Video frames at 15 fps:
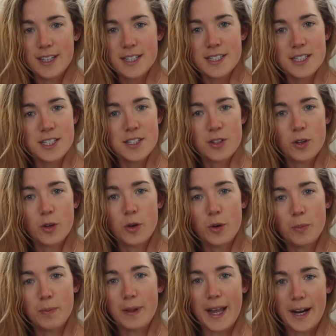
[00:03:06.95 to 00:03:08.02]
this is the whole
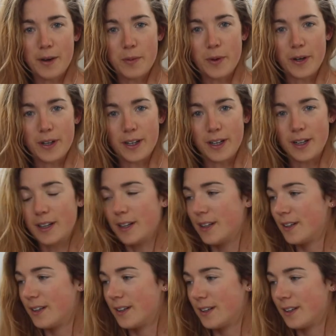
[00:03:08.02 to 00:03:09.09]
black one,
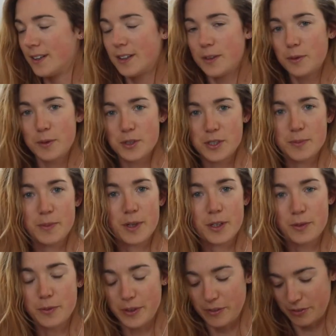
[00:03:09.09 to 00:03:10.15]
which I'm
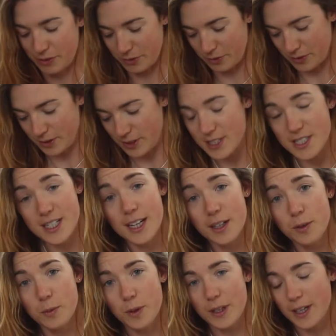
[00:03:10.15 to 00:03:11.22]
gonna review. The
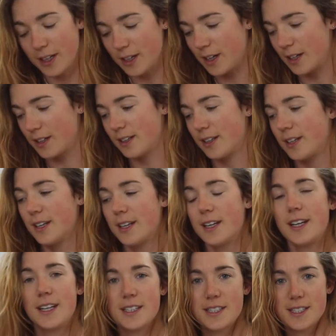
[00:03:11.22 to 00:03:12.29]
second one I got
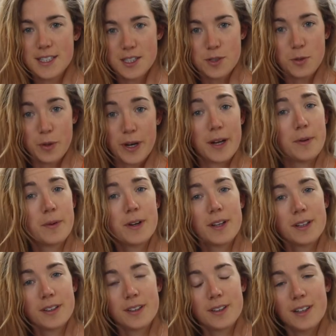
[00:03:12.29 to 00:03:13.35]
is this gray
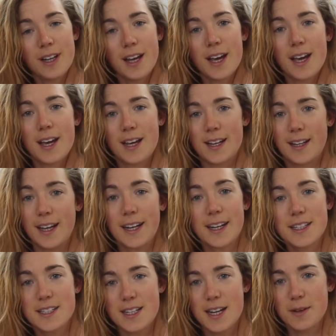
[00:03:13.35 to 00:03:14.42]
one. And like I
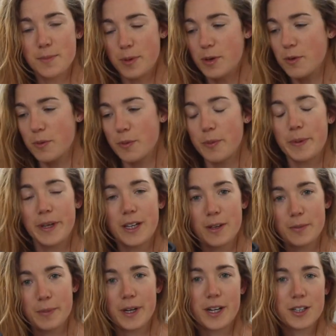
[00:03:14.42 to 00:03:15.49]
said, both will be
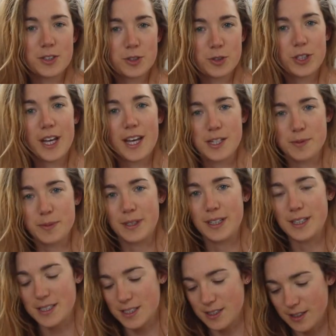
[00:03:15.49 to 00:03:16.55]
compared to the
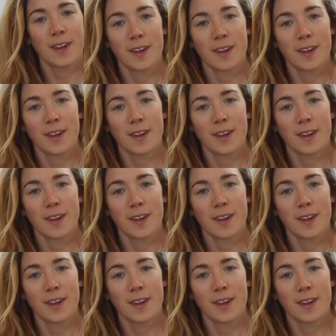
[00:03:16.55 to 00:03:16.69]
SPDs.